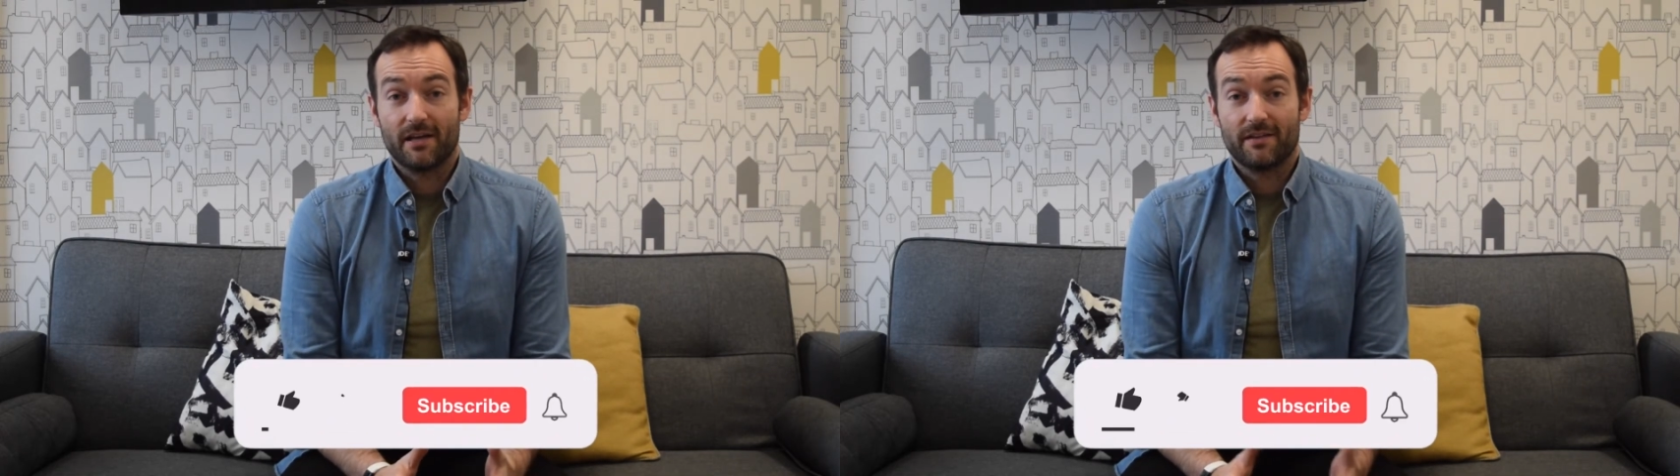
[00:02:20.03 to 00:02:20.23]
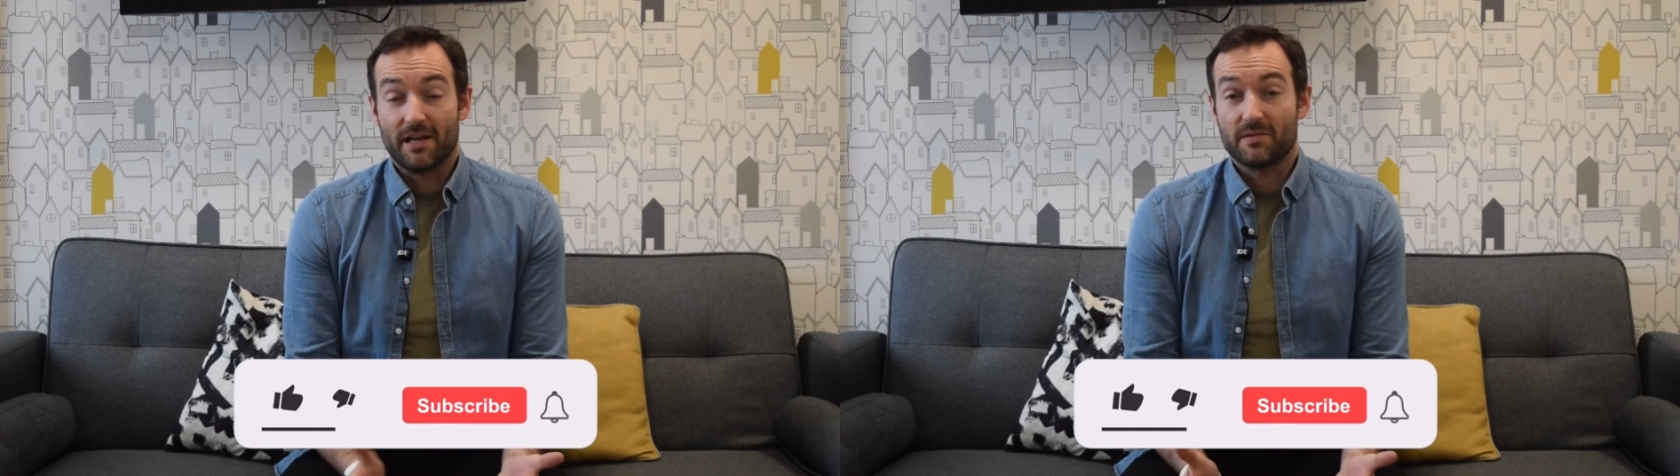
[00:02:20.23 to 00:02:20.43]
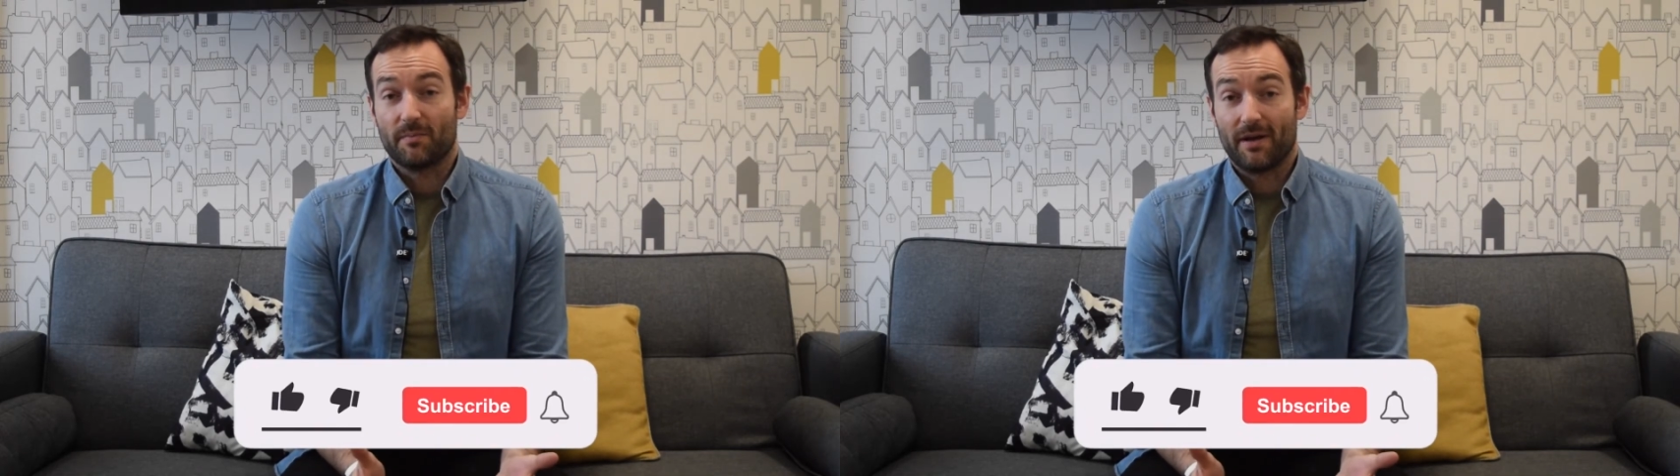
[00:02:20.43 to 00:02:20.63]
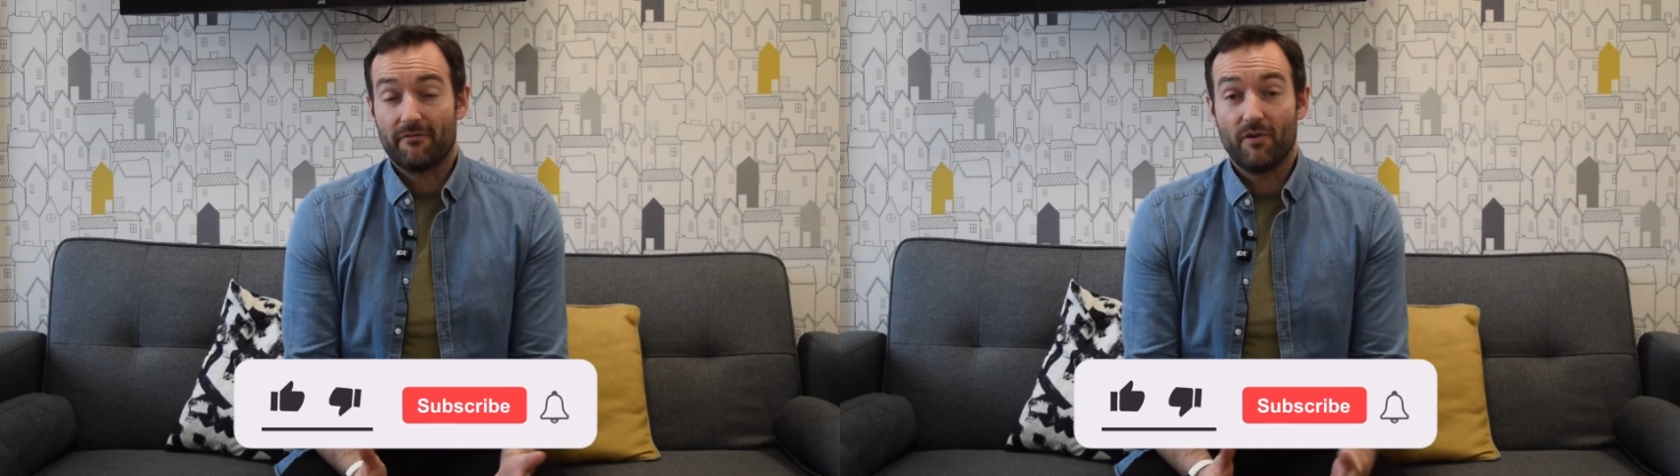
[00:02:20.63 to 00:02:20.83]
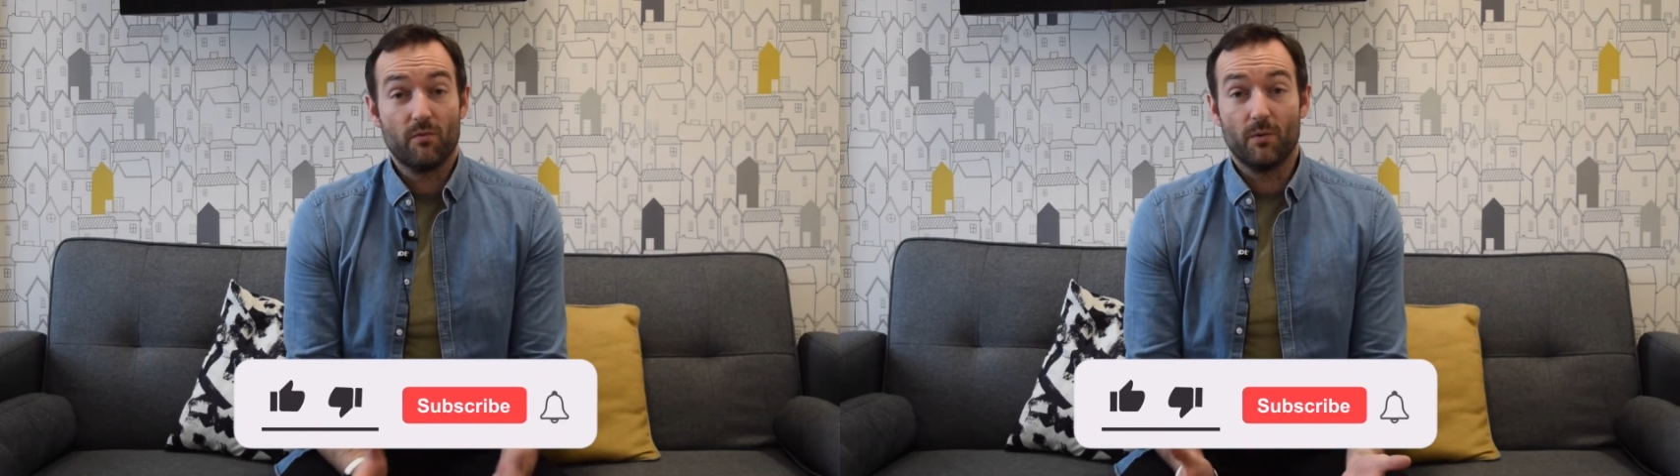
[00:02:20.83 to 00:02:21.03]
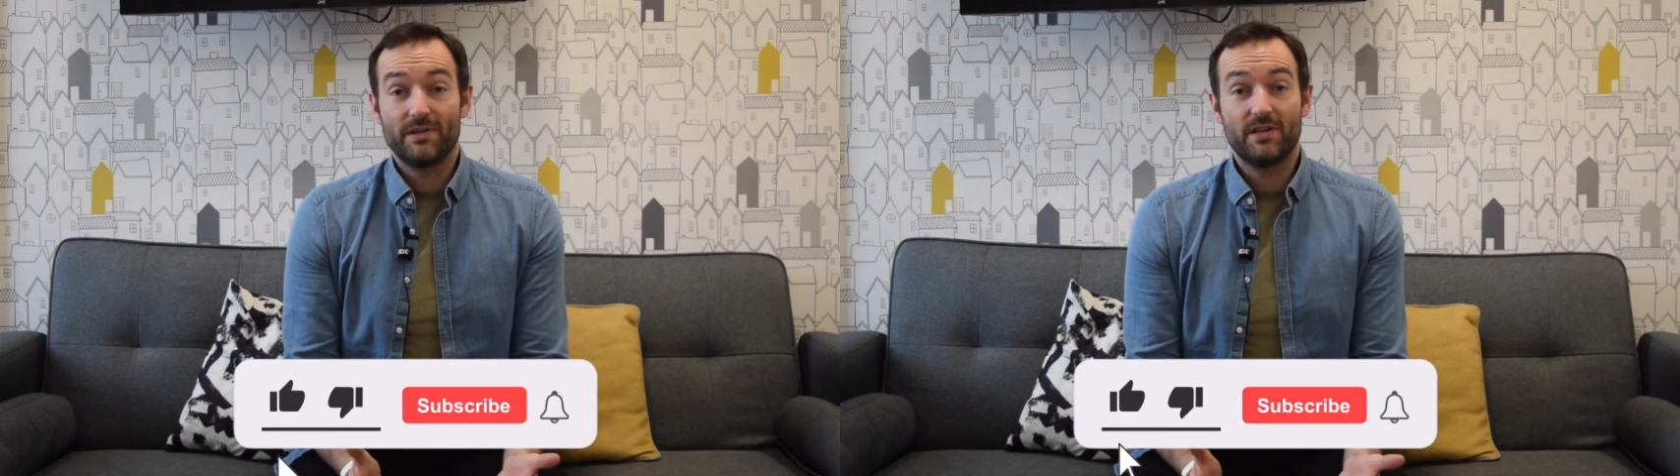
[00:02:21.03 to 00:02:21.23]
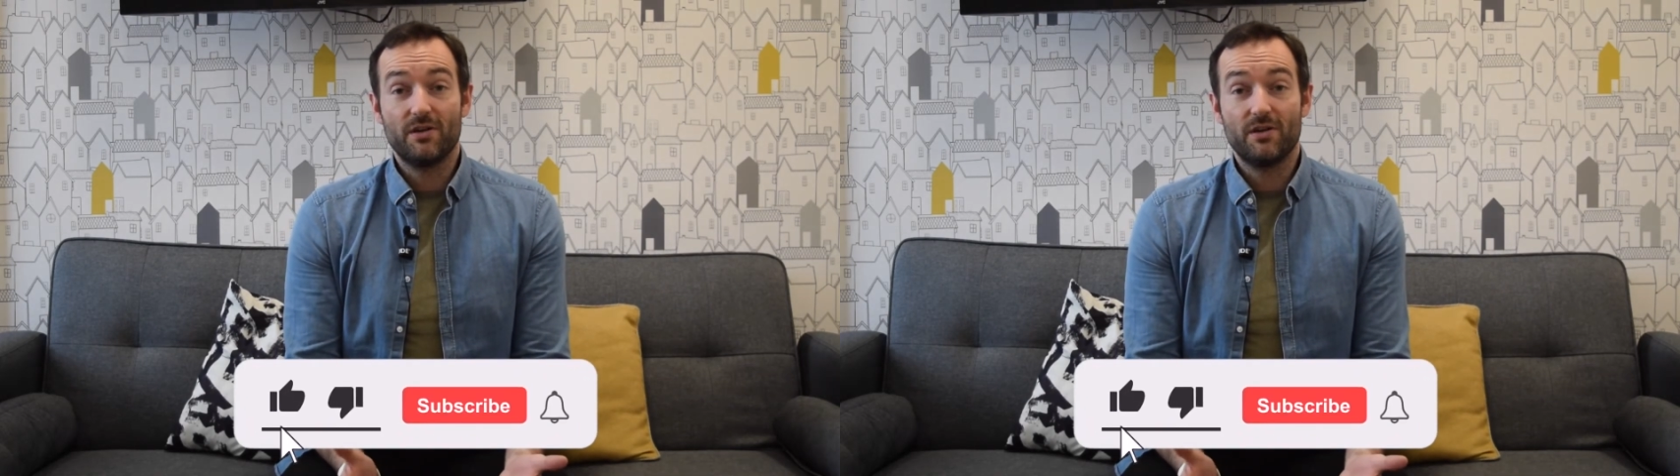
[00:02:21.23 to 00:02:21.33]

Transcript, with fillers: the HMO platform, what we do,